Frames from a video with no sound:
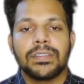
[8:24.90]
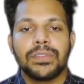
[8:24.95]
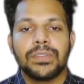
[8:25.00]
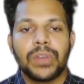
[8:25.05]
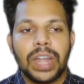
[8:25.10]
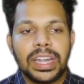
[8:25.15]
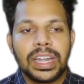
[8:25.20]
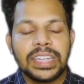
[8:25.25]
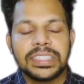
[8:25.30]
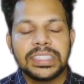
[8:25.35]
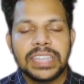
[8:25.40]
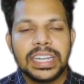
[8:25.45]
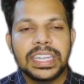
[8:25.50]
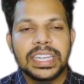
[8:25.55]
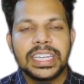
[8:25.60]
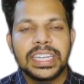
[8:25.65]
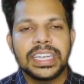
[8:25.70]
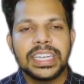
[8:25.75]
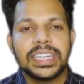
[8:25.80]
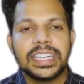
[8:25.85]
for
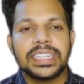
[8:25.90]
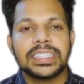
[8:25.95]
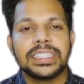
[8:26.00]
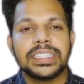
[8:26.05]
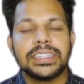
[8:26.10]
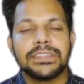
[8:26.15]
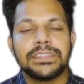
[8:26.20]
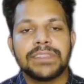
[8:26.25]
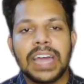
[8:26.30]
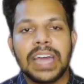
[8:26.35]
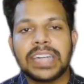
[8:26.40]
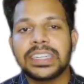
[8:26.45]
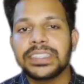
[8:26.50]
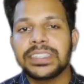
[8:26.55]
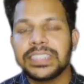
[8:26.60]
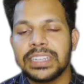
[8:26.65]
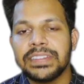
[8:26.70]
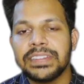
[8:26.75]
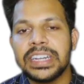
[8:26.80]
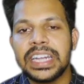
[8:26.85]
understanding here, the factor
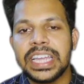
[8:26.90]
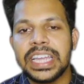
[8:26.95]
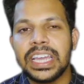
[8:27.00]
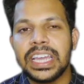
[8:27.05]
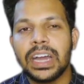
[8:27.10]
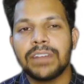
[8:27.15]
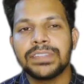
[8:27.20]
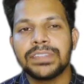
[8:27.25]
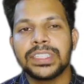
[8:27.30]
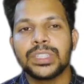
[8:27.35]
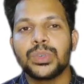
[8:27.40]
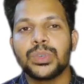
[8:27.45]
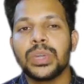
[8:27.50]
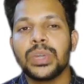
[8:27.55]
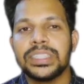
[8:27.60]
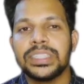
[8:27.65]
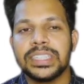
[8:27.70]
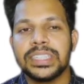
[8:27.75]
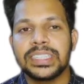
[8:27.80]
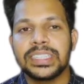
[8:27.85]
7 T half is
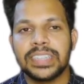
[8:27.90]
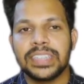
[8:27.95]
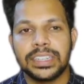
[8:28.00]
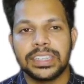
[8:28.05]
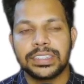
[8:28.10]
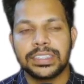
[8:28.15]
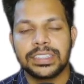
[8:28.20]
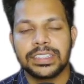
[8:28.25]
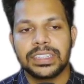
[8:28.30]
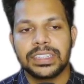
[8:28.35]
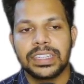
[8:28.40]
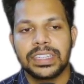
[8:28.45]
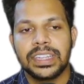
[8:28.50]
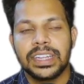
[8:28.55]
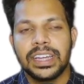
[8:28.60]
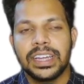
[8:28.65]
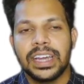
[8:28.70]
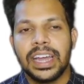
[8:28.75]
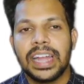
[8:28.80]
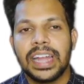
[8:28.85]
only 6 hours.
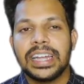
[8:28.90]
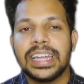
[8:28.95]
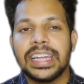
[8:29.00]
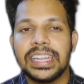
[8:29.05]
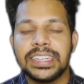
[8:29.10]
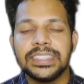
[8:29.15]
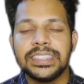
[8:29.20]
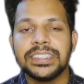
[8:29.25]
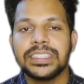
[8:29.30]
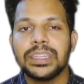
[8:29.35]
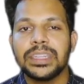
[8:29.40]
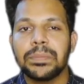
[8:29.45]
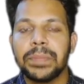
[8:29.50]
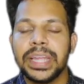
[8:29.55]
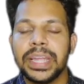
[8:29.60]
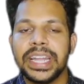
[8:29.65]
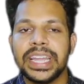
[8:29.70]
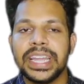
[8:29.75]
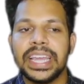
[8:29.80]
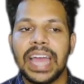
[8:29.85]
And hence the
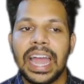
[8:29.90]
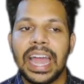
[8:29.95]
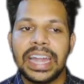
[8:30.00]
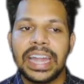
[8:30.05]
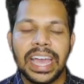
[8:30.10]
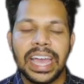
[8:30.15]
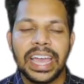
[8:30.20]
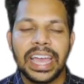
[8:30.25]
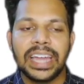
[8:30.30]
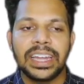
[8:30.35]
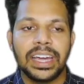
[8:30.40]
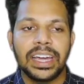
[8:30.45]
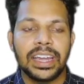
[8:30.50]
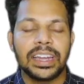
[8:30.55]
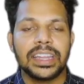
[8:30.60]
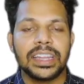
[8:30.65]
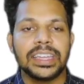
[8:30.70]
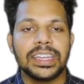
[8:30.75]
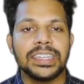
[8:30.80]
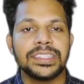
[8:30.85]
PT and
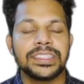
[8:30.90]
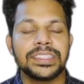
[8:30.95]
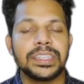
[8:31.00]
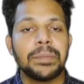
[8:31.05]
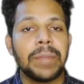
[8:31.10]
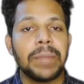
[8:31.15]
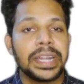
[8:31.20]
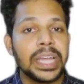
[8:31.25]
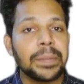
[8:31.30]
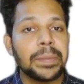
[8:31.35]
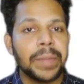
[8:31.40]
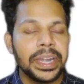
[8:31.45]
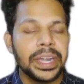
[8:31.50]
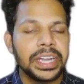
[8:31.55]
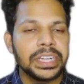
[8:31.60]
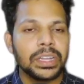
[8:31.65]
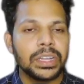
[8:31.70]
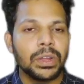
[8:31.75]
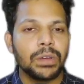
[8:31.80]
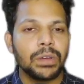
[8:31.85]
INR is a better
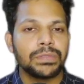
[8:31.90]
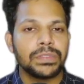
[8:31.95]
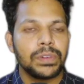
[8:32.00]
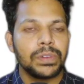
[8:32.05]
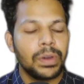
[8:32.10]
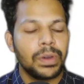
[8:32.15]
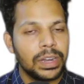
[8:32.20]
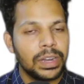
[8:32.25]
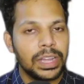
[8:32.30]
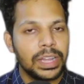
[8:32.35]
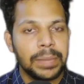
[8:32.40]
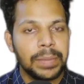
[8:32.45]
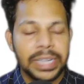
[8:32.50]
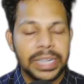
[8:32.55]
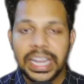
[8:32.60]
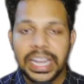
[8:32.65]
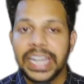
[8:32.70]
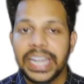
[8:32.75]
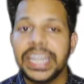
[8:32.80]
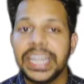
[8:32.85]
predictor of or
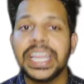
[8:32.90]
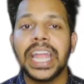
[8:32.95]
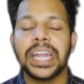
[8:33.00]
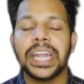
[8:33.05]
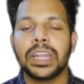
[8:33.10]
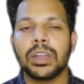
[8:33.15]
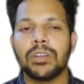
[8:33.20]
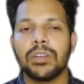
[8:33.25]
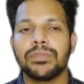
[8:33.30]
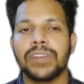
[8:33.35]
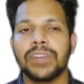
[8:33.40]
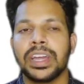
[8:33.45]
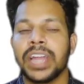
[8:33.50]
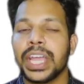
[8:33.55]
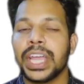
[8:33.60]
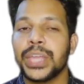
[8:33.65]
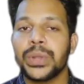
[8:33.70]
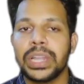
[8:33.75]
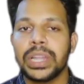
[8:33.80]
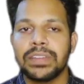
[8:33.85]
better indicator of an
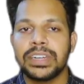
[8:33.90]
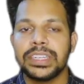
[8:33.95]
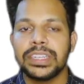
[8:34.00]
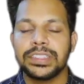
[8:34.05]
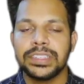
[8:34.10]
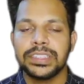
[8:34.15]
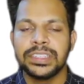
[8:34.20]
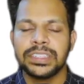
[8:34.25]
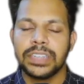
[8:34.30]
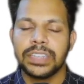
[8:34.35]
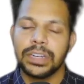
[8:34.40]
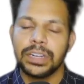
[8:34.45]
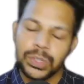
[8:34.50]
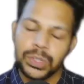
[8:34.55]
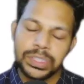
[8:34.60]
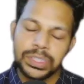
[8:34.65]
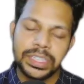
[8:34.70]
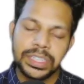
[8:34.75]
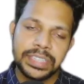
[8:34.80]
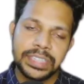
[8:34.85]
acute liver disease. Of
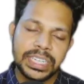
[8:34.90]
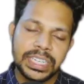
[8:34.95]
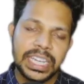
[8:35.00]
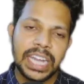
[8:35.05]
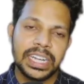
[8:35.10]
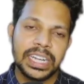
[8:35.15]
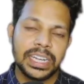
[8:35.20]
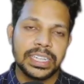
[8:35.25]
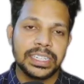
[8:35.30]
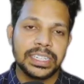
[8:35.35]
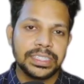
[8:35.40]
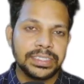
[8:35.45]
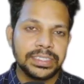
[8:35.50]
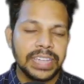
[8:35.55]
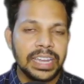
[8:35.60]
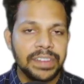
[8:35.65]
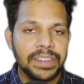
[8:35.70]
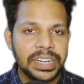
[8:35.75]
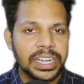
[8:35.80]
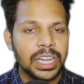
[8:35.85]
course, it is
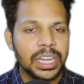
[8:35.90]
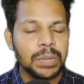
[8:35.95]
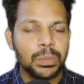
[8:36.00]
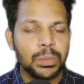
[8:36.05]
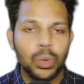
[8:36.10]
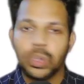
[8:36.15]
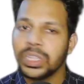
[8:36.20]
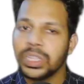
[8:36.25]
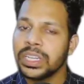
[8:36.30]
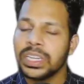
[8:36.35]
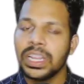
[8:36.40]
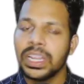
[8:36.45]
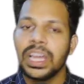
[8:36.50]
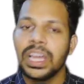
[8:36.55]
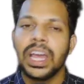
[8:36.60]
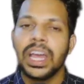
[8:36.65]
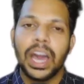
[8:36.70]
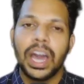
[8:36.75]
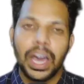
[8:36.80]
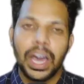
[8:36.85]
elevated in both in
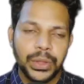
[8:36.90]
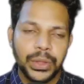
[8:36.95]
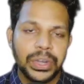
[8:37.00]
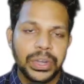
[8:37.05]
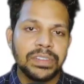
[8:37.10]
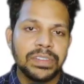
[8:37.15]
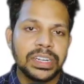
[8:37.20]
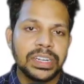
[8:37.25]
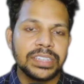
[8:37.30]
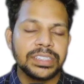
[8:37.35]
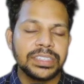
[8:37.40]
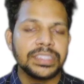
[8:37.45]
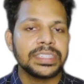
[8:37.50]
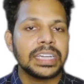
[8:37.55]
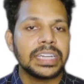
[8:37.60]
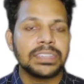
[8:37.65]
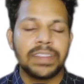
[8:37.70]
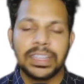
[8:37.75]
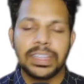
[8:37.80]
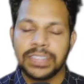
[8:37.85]
acute liver disease
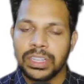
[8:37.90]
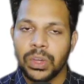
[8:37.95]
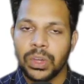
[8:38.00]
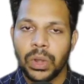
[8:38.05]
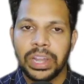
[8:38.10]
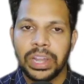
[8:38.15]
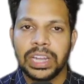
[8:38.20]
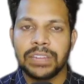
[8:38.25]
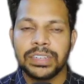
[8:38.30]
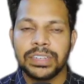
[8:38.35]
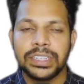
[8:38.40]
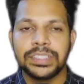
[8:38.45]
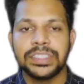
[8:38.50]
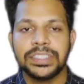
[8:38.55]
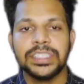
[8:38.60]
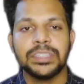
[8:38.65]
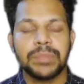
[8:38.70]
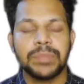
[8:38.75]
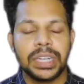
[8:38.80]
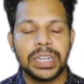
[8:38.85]
as well as in chronic liver
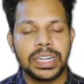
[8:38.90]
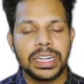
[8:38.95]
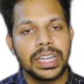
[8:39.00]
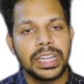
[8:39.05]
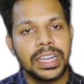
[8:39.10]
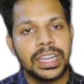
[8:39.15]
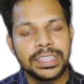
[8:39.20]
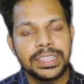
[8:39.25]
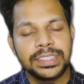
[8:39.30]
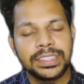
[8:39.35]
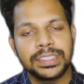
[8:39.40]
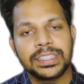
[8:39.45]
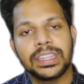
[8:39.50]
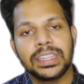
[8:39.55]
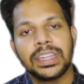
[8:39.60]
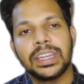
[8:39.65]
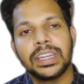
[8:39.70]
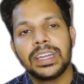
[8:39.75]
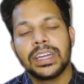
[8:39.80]
disease, but it is